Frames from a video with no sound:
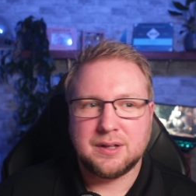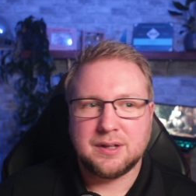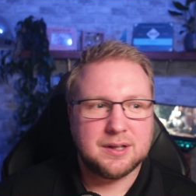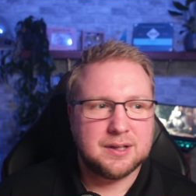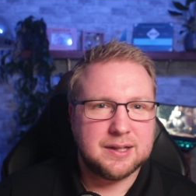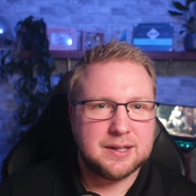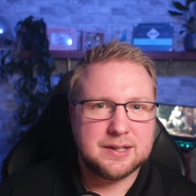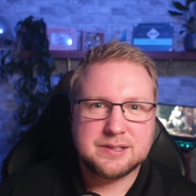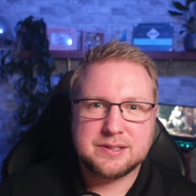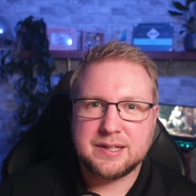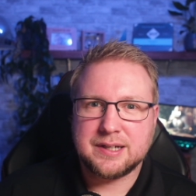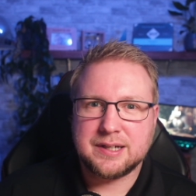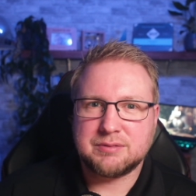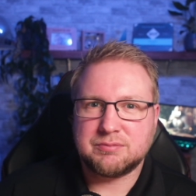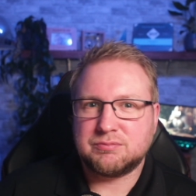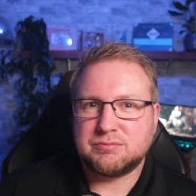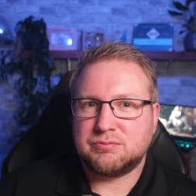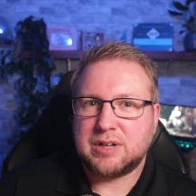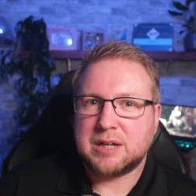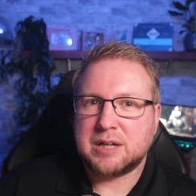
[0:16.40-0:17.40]
Let's take
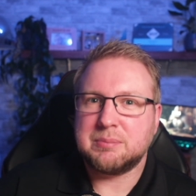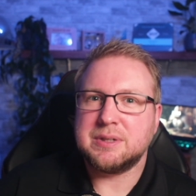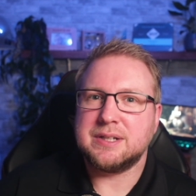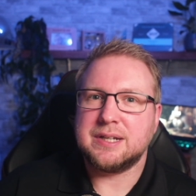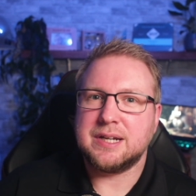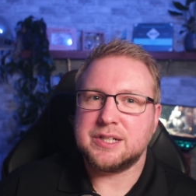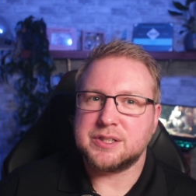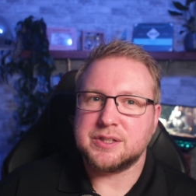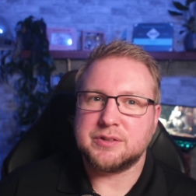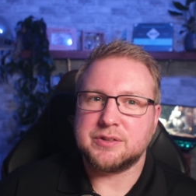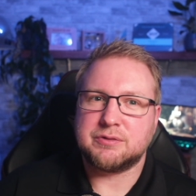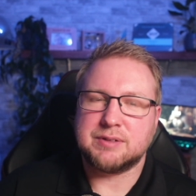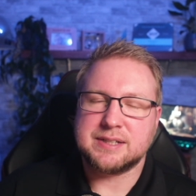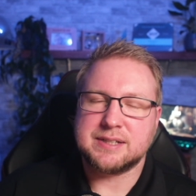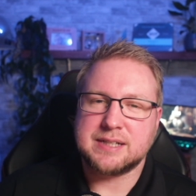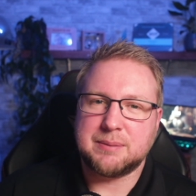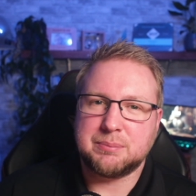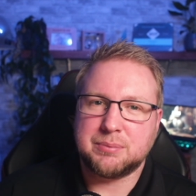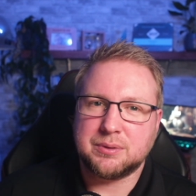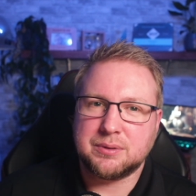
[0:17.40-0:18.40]
recommendations, for
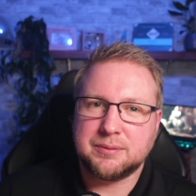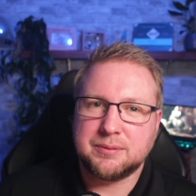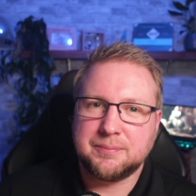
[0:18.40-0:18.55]
example.